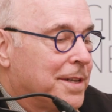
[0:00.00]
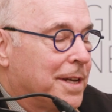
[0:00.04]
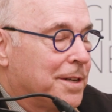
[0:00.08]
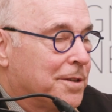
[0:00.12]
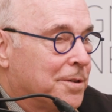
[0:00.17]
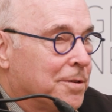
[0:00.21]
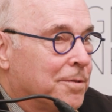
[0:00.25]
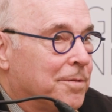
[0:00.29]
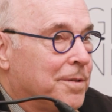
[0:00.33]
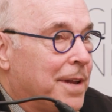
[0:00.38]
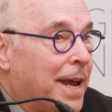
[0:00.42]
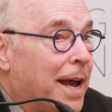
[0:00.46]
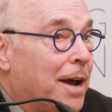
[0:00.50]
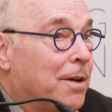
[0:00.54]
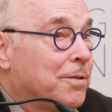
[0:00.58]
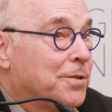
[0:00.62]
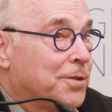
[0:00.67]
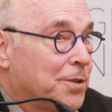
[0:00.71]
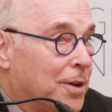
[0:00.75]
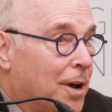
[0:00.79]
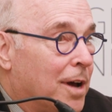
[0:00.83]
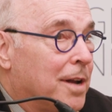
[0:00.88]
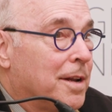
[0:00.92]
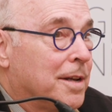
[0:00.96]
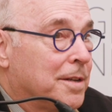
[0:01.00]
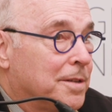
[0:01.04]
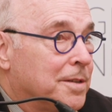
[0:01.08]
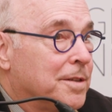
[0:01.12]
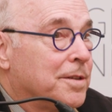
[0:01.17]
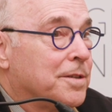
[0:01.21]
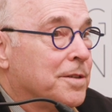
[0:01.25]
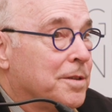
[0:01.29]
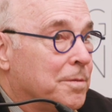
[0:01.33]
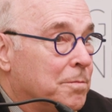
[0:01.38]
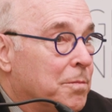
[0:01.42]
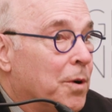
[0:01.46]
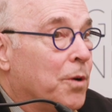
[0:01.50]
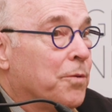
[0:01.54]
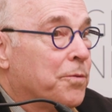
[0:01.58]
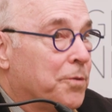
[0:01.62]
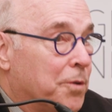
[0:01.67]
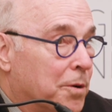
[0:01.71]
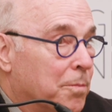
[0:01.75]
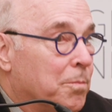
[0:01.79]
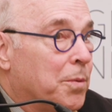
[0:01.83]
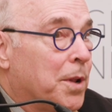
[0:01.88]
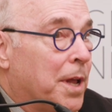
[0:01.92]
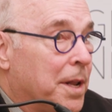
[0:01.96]
to say, so now sawdust is in
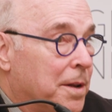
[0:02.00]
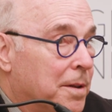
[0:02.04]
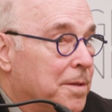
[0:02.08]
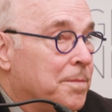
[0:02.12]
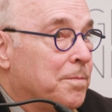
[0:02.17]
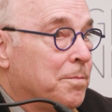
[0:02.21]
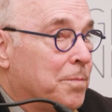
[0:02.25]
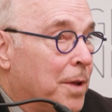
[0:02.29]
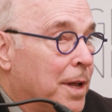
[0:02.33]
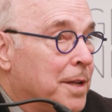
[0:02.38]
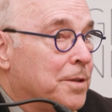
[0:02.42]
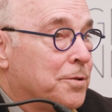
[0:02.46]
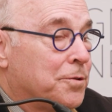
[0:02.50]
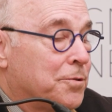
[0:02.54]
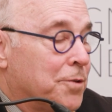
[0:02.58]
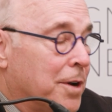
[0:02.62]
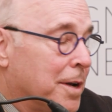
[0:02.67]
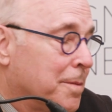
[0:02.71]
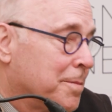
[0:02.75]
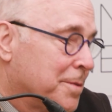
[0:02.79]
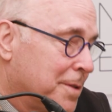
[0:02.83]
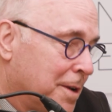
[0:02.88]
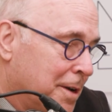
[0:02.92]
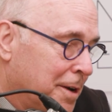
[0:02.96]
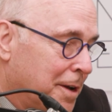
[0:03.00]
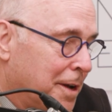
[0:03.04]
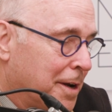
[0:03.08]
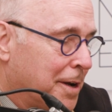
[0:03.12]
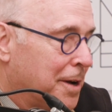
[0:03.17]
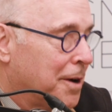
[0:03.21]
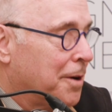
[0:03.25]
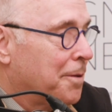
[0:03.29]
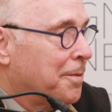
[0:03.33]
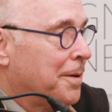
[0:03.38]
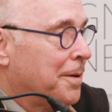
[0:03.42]
both your bloodstreams. There you go.